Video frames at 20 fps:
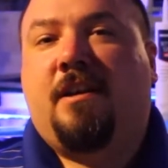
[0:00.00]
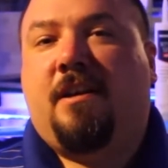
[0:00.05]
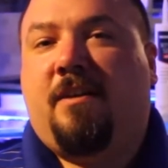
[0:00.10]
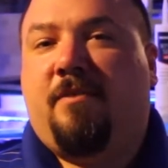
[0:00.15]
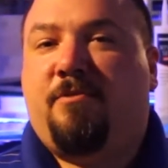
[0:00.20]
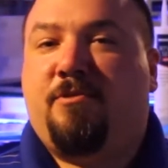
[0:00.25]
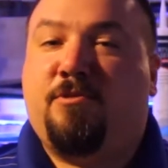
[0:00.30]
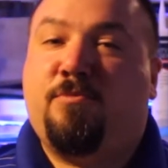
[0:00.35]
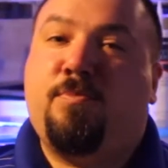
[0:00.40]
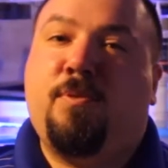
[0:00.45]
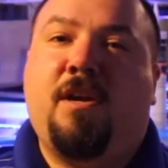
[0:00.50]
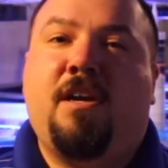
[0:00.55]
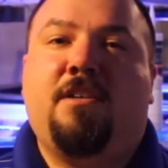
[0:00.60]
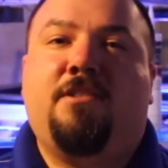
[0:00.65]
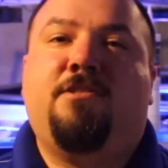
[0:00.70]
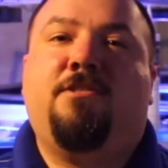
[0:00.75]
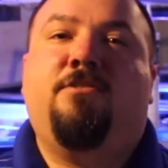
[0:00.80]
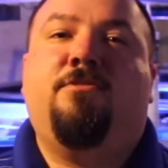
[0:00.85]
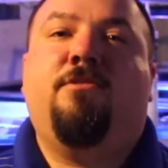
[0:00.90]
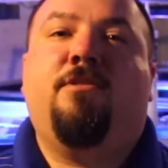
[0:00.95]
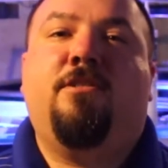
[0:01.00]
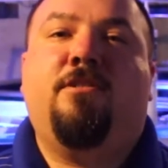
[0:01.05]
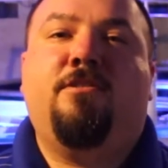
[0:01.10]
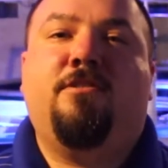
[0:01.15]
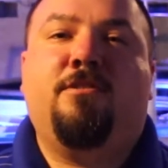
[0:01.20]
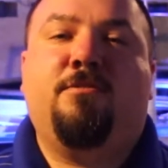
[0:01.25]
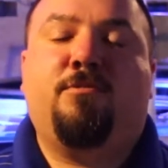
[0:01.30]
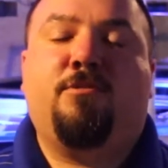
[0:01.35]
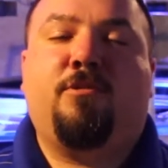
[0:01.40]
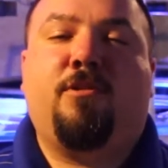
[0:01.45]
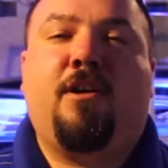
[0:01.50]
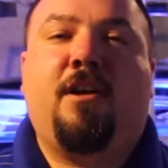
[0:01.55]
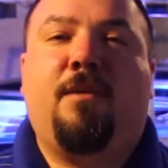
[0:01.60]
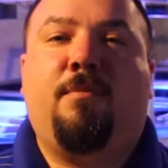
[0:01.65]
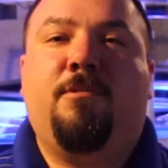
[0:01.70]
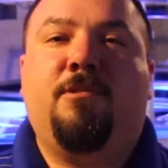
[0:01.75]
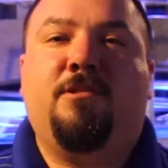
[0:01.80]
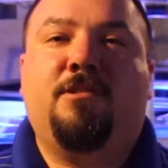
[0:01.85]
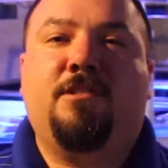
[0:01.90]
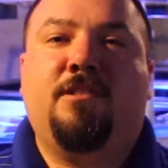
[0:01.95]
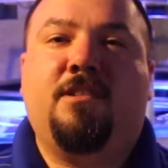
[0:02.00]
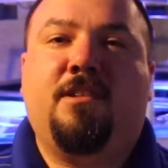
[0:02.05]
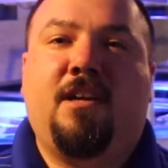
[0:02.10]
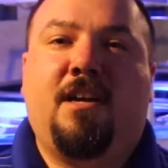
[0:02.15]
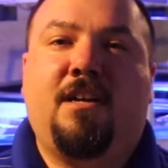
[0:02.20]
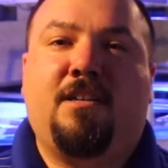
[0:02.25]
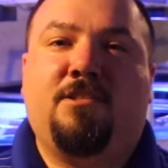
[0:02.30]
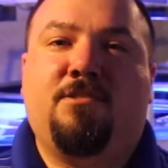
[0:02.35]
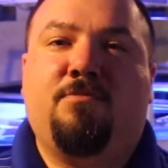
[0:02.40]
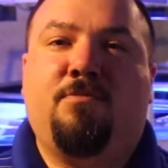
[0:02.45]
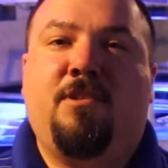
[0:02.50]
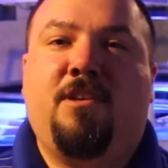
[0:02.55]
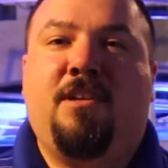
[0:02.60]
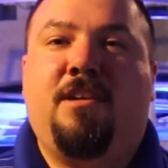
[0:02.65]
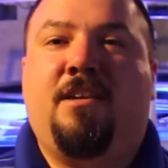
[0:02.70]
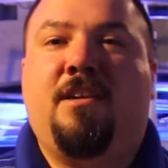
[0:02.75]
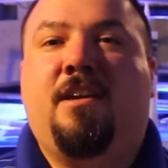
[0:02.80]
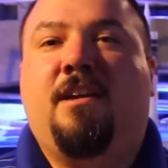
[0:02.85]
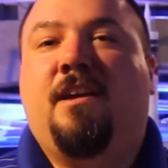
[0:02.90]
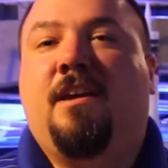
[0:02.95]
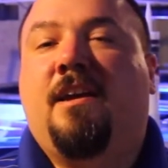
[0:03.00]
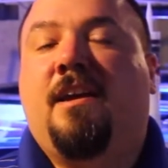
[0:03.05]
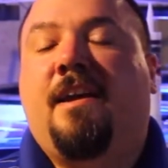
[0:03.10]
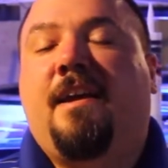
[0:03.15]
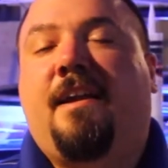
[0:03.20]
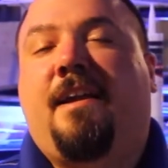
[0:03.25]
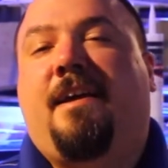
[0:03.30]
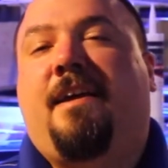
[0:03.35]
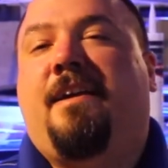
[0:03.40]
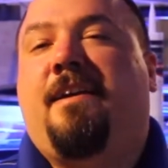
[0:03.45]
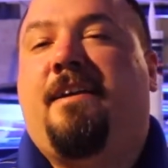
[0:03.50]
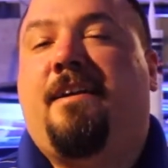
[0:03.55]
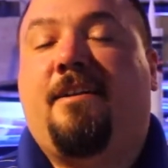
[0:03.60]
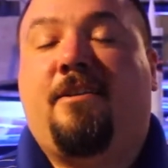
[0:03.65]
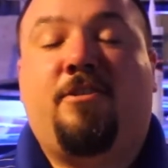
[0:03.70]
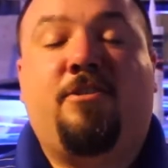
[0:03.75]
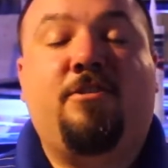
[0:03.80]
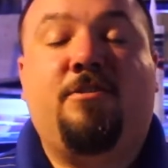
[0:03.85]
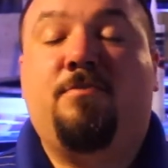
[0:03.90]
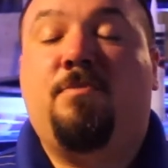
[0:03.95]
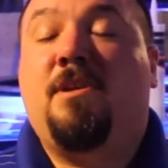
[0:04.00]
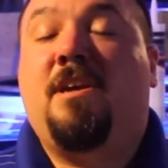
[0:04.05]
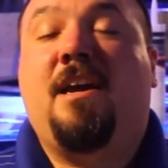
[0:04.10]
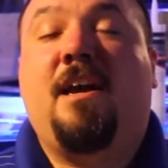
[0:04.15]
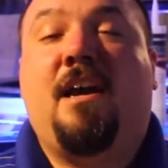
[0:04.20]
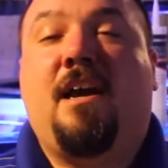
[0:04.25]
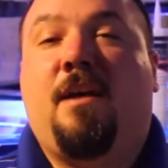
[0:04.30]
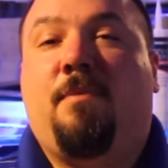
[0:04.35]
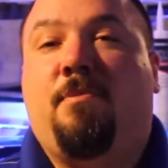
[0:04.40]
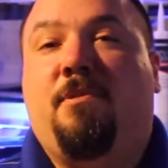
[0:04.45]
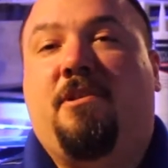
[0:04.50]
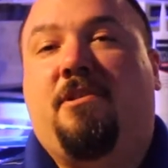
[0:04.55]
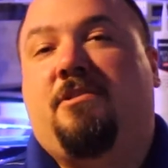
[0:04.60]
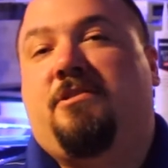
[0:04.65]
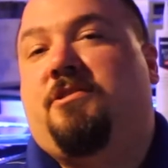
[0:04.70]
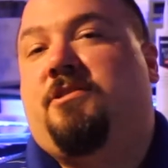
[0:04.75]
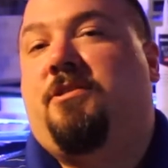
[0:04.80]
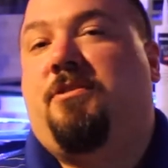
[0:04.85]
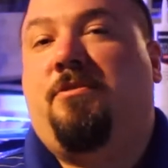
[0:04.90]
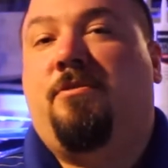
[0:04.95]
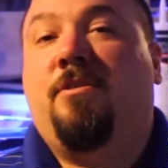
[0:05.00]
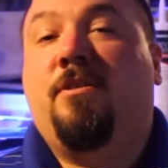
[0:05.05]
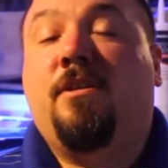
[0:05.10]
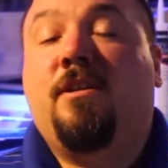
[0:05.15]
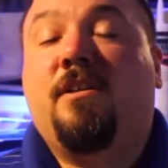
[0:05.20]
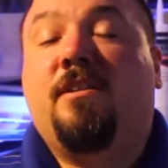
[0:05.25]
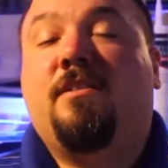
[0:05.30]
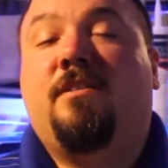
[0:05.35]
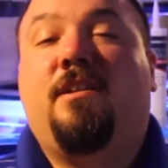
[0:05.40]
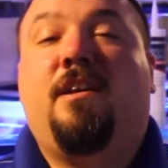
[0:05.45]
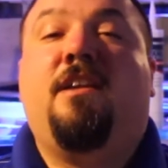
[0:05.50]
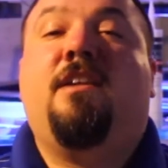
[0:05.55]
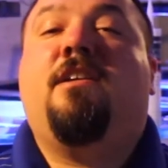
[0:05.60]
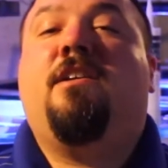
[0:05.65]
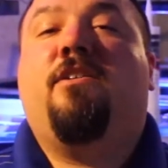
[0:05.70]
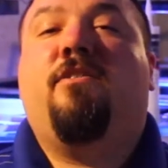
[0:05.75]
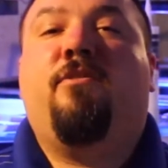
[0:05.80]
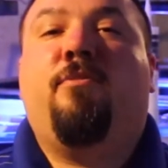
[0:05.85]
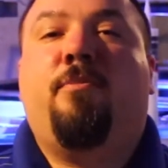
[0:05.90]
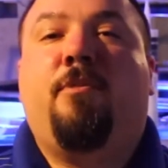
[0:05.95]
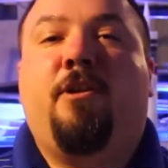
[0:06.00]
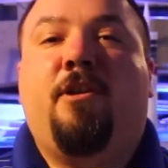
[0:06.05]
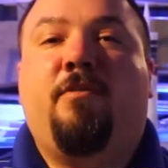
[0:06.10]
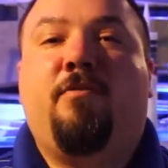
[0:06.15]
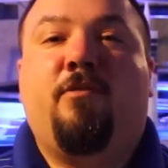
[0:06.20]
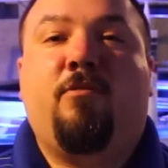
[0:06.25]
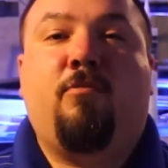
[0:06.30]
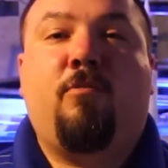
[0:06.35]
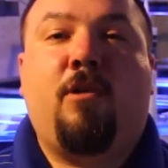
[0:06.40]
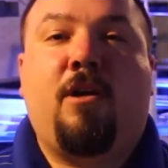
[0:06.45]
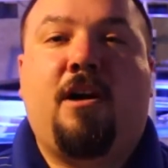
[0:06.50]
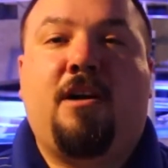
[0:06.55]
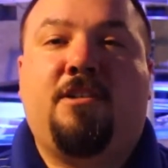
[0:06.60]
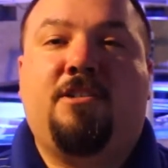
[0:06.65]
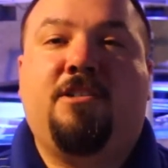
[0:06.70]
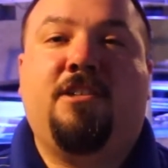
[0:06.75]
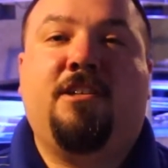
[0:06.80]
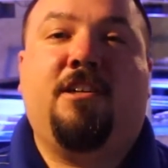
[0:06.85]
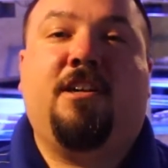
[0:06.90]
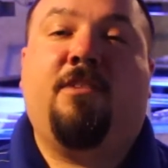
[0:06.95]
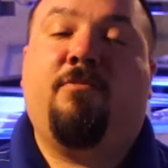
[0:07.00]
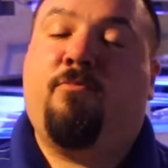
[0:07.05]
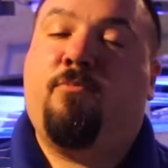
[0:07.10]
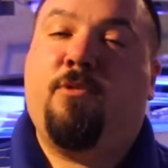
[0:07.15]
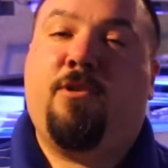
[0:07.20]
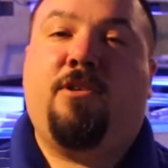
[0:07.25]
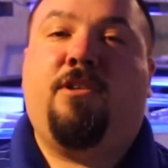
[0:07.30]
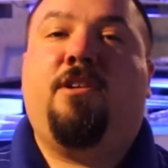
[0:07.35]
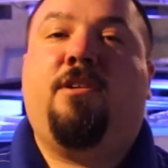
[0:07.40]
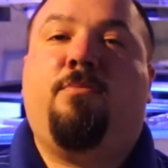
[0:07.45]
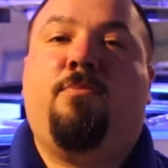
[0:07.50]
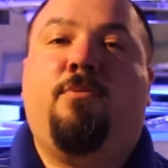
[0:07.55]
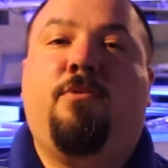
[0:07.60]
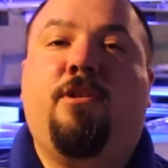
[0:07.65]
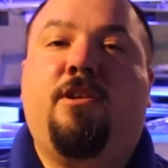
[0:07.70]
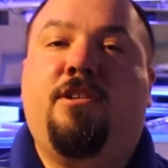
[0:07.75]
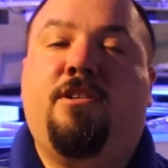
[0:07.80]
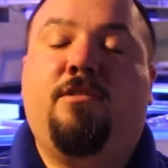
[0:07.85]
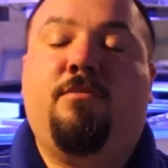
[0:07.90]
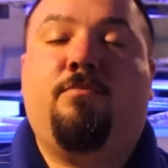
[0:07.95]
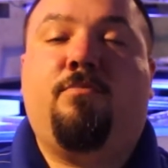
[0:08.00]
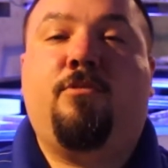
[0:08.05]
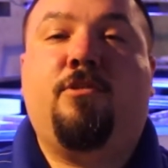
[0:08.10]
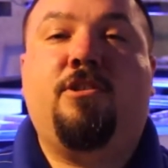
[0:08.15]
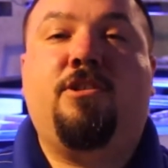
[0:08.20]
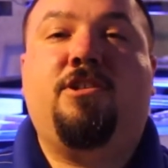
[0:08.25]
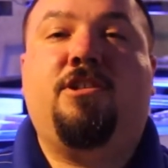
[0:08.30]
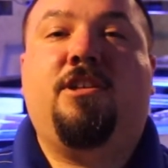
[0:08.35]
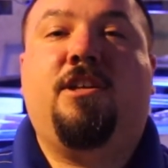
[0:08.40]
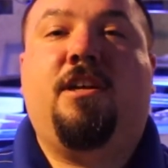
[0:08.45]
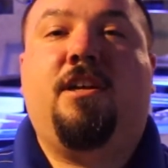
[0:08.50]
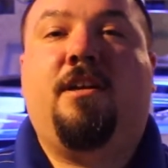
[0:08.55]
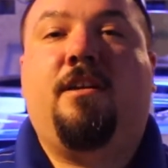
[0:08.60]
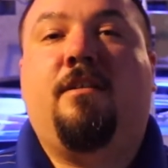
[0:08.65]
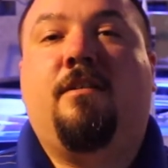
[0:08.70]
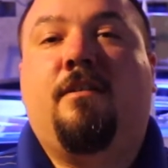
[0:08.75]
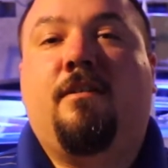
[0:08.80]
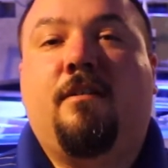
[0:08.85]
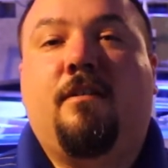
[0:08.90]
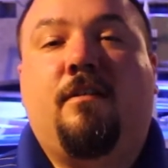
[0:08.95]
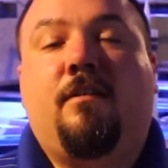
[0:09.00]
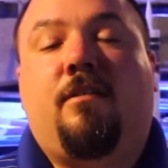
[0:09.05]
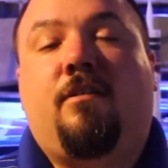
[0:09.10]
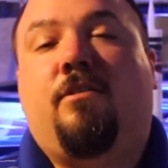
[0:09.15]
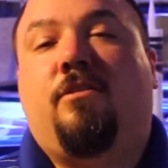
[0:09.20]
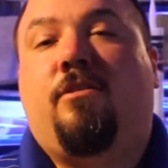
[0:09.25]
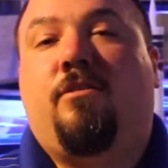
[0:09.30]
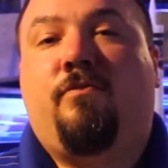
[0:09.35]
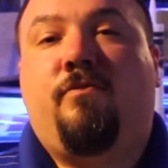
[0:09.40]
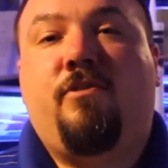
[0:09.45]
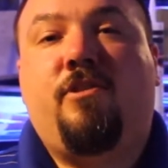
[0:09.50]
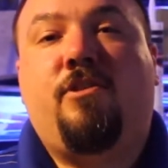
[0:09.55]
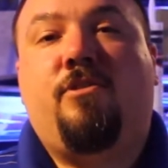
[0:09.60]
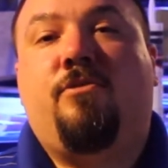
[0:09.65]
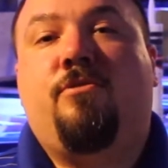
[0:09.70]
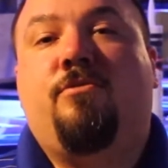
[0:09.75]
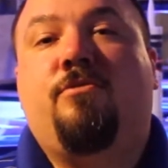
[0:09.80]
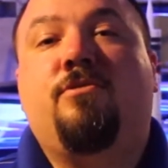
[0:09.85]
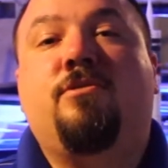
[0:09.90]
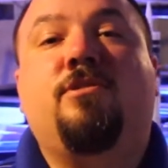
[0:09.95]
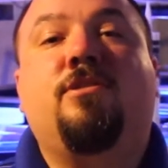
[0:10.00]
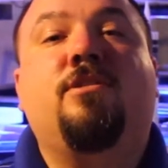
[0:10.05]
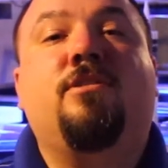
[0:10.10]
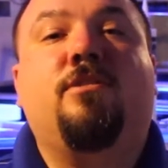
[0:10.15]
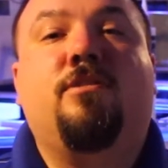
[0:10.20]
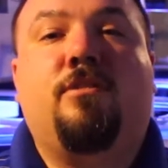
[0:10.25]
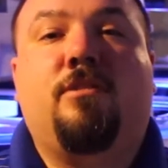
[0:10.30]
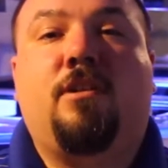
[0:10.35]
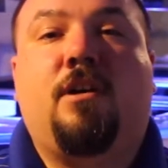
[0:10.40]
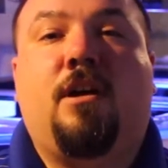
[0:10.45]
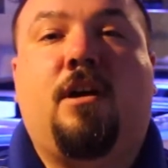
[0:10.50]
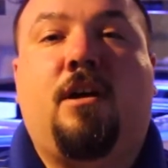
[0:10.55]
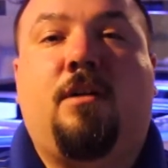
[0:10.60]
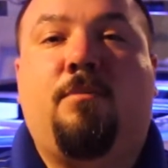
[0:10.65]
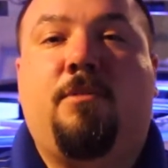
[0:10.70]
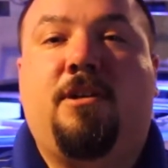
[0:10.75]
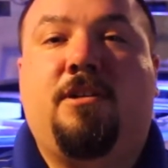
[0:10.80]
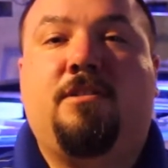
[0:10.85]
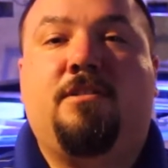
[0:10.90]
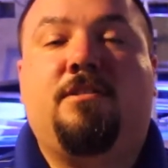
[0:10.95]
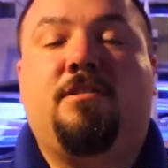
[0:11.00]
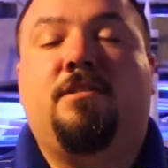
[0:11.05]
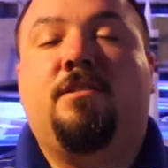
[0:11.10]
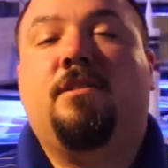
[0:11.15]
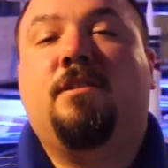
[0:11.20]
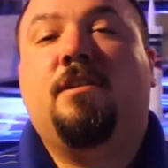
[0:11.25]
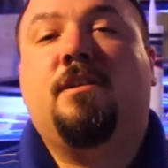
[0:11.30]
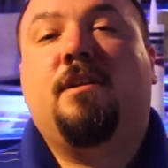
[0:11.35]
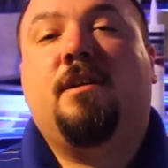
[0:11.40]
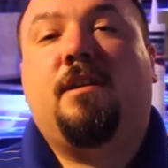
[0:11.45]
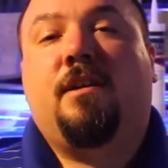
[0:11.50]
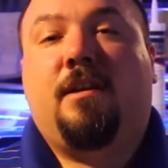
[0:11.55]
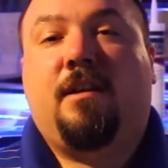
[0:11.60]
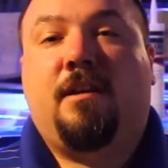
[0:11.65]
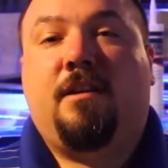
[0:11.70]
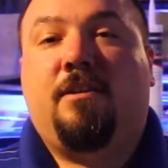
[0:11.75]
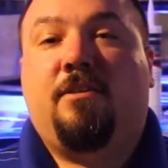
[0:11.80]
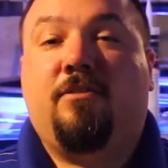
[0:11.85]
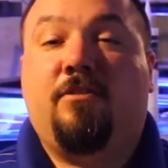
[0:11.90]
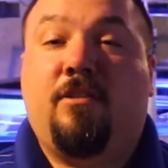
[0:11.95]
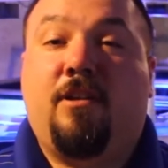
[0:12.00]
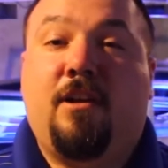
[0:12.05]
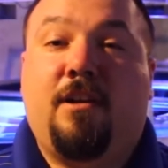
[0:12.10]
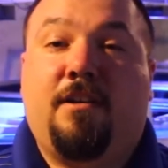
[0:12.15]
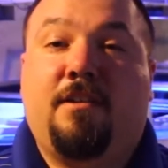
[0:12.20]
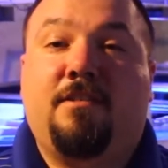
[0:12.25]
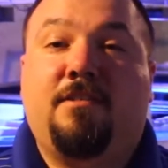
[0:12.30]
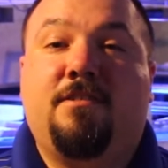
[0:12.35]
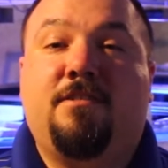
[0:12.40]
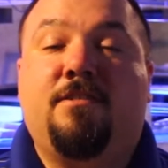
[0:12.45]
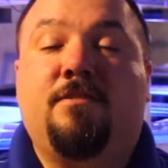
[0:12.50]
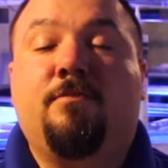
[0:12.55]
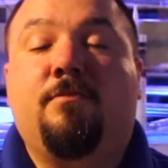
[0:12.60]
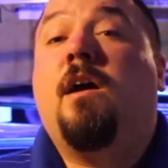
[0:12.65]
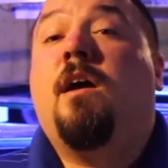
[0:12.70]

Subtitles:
I've surpassed 200 subscribers in the last week, and I couldn't be happier. So thank you everybody for watching. I really appreciate all your views, your comments, and your likes.